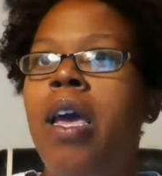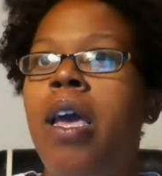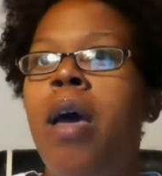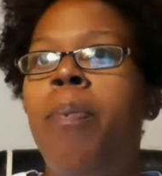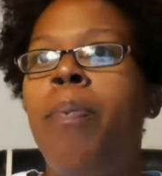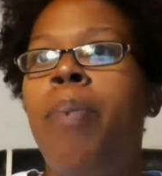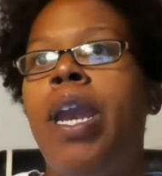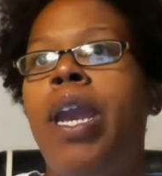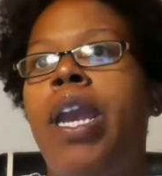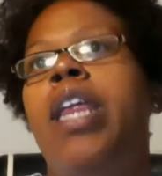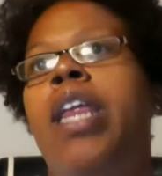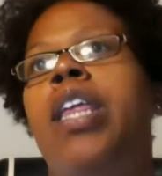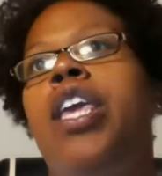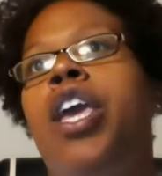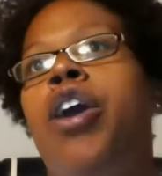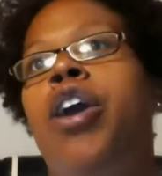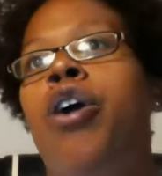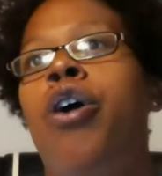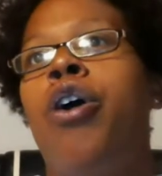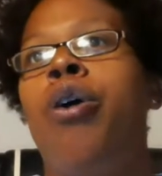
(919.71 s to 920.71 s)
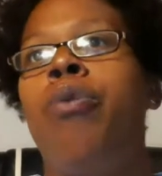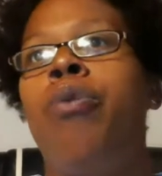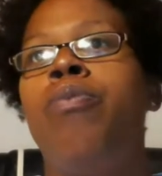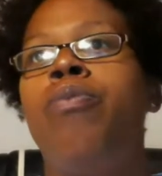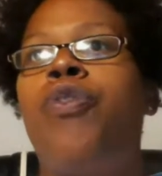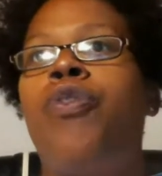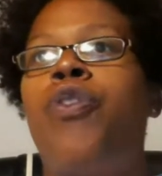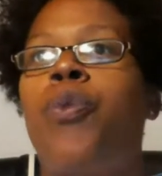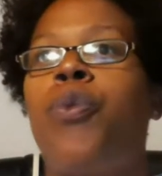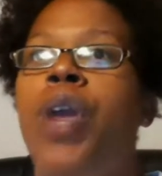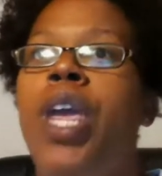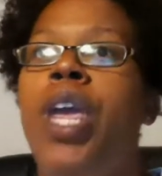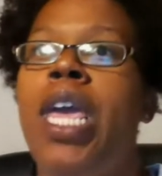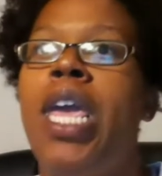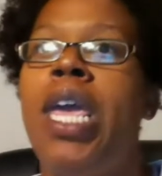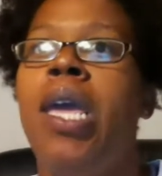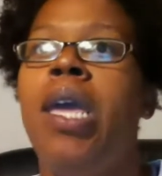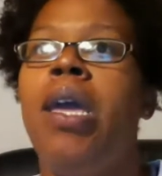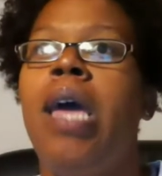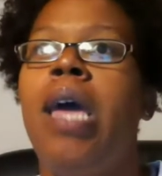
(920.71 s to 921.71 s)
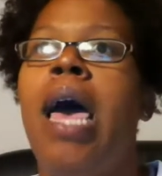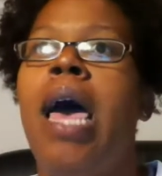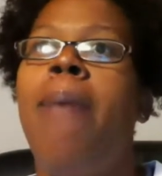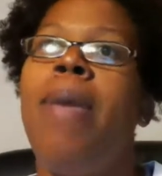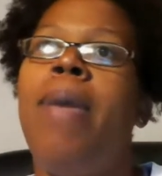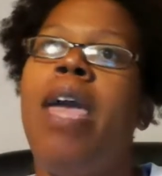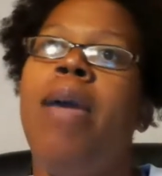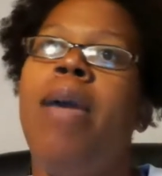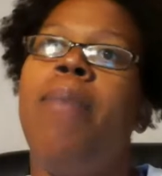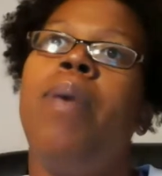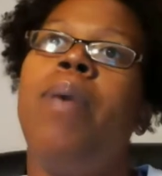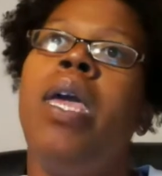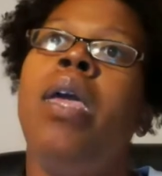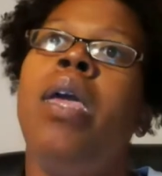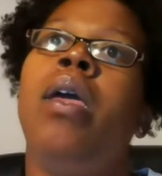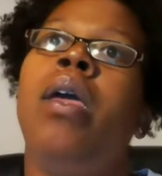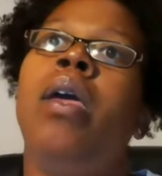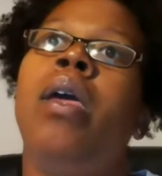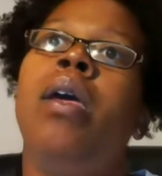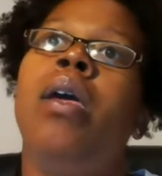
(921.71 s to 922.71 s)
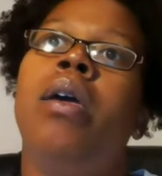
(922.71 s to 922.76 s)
but in year 3 I may be